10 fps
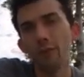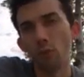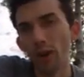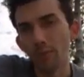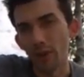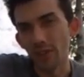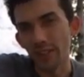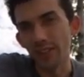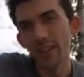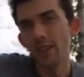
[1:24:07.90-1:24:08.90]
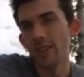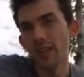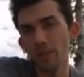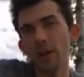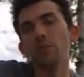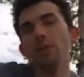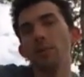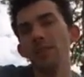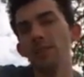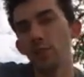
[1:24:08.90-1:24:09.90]
from one person that picked me
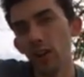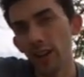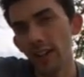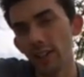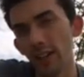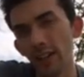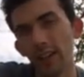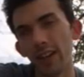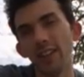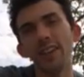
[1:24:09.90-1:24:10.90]
up in his truck hitchhiking